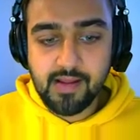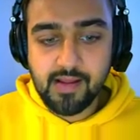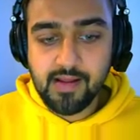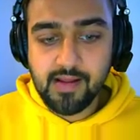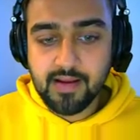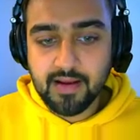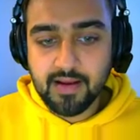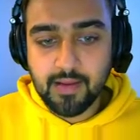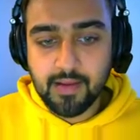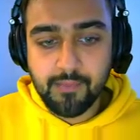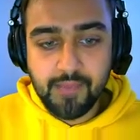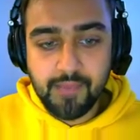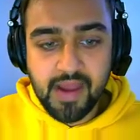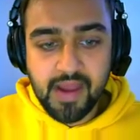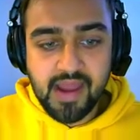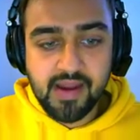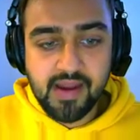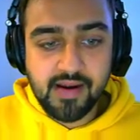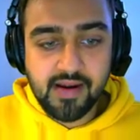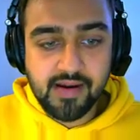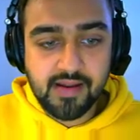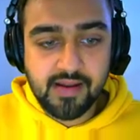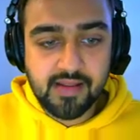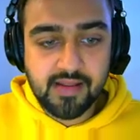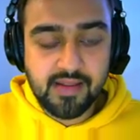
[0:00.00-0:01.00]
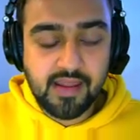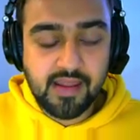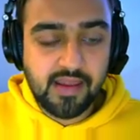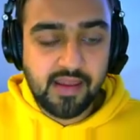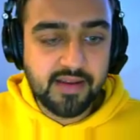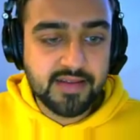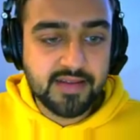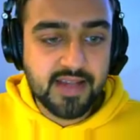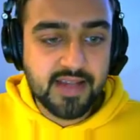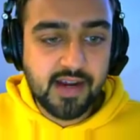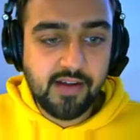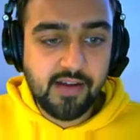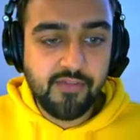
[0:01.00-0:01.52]
Compare the
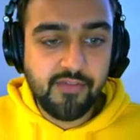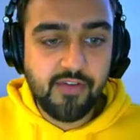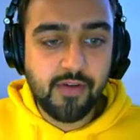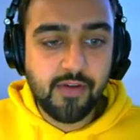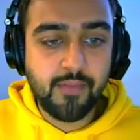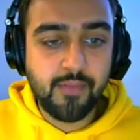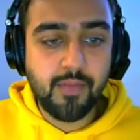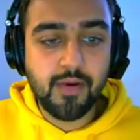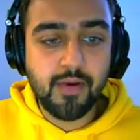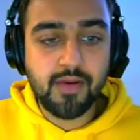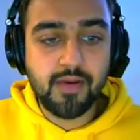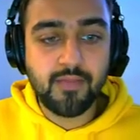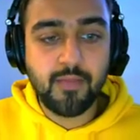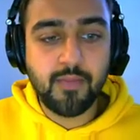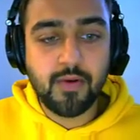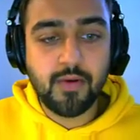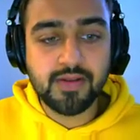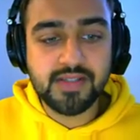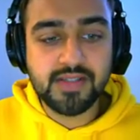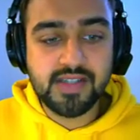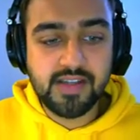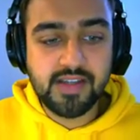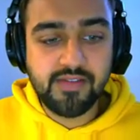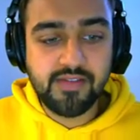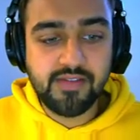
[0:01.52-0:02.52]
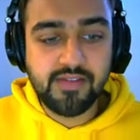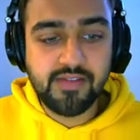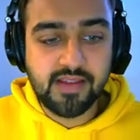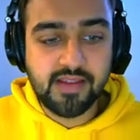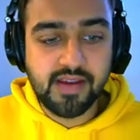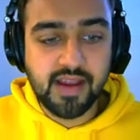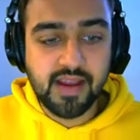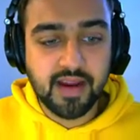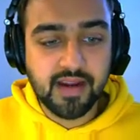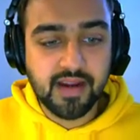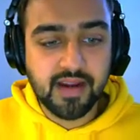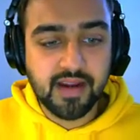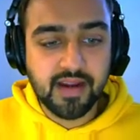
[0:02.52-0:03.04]
result for positive and the
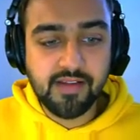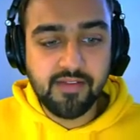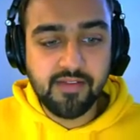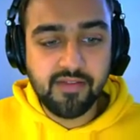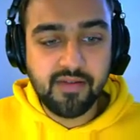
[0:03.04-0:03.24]
negative.